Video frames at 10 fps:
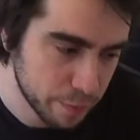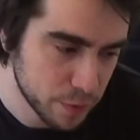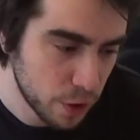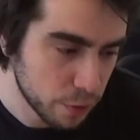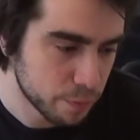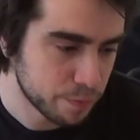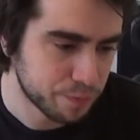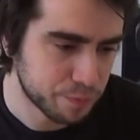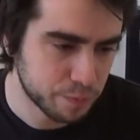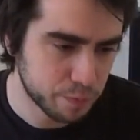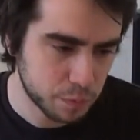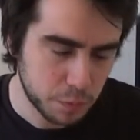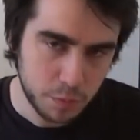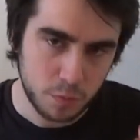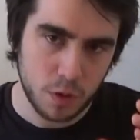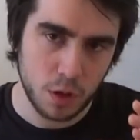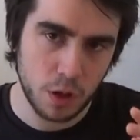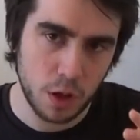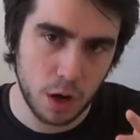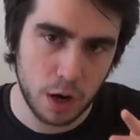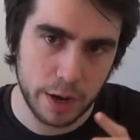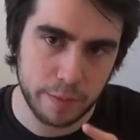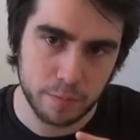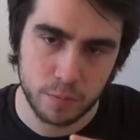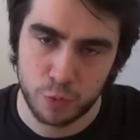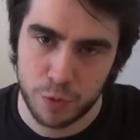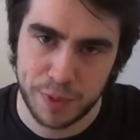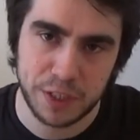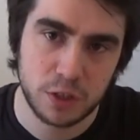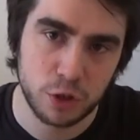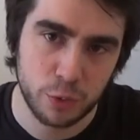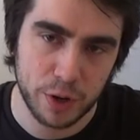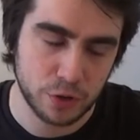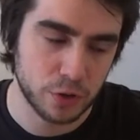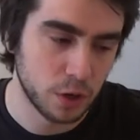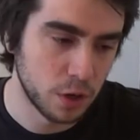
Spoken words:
So, I'm repeating the question.